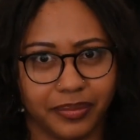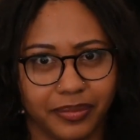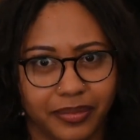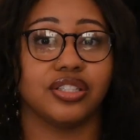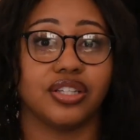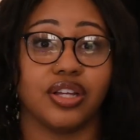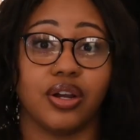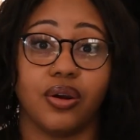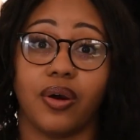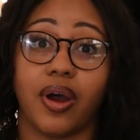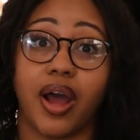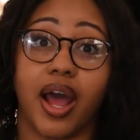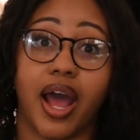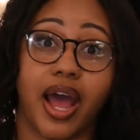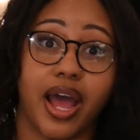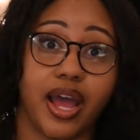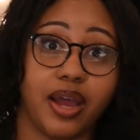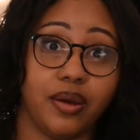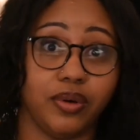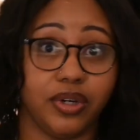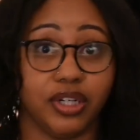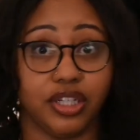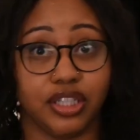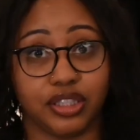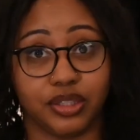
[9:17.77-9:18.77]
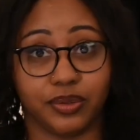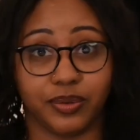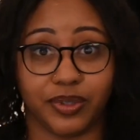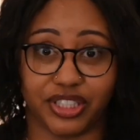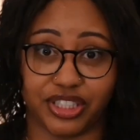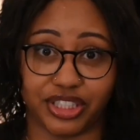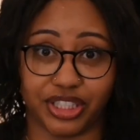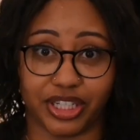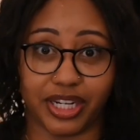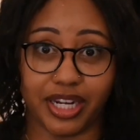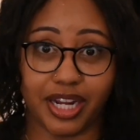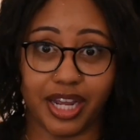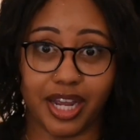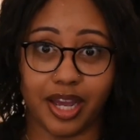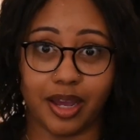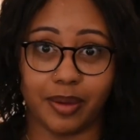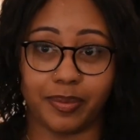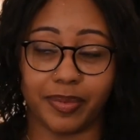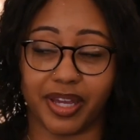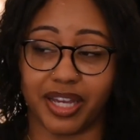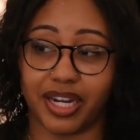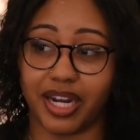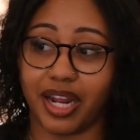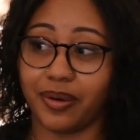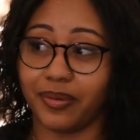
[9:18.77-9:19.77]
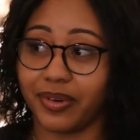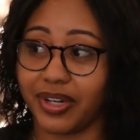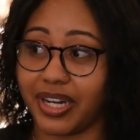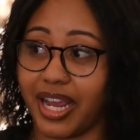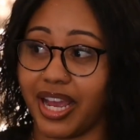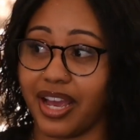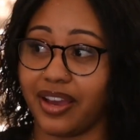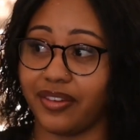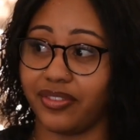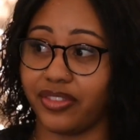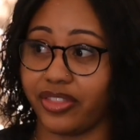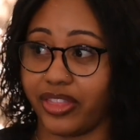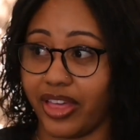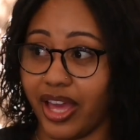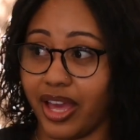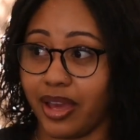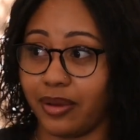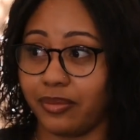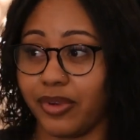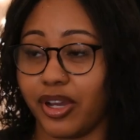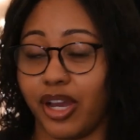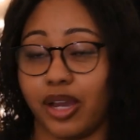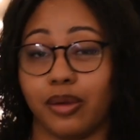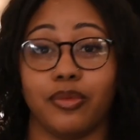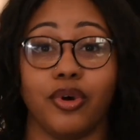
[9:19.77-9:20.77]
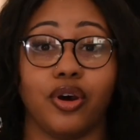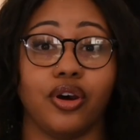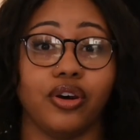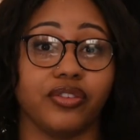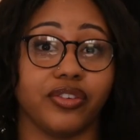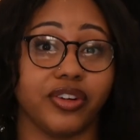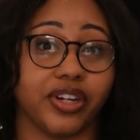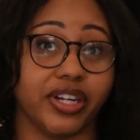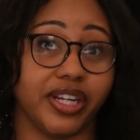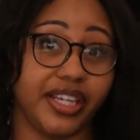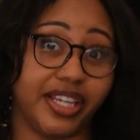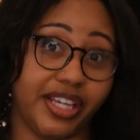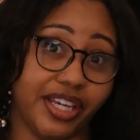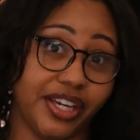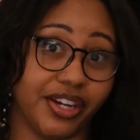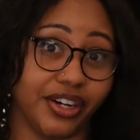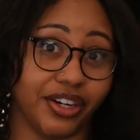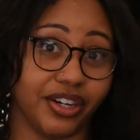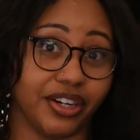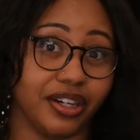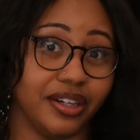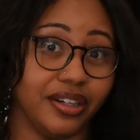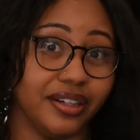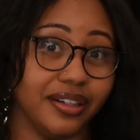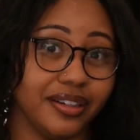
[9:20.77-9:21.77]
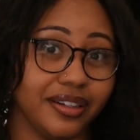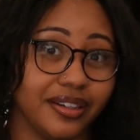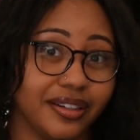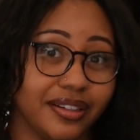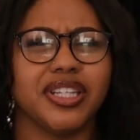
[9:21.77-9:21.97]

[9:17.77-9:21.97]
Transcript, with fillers: So I want to switch it up and I want to have them come over here.